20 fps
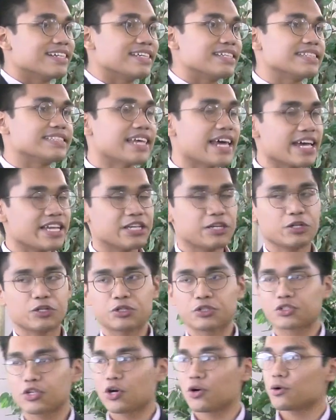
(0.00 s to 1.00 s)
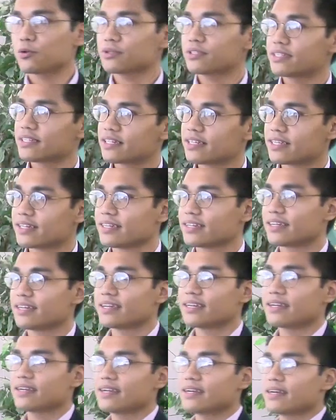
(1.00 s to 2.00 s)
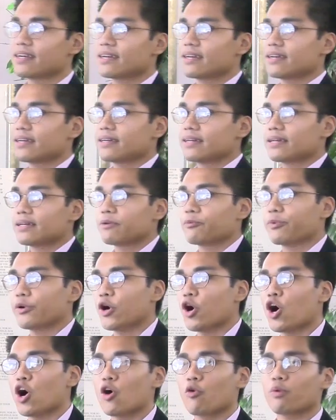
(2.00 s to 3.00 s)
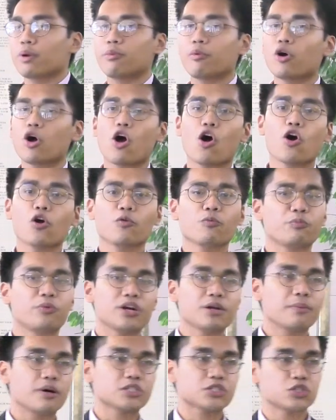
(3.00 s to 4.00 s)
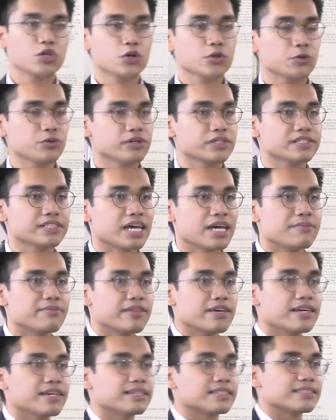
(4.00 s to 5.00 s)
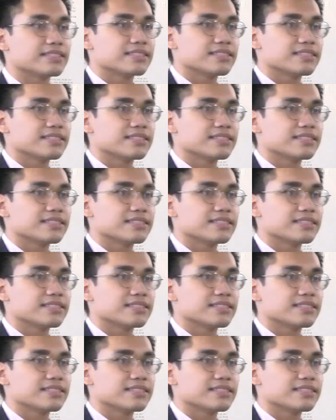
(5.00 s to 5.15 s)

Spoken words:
10 years old, we will all pretty much go through the same thing.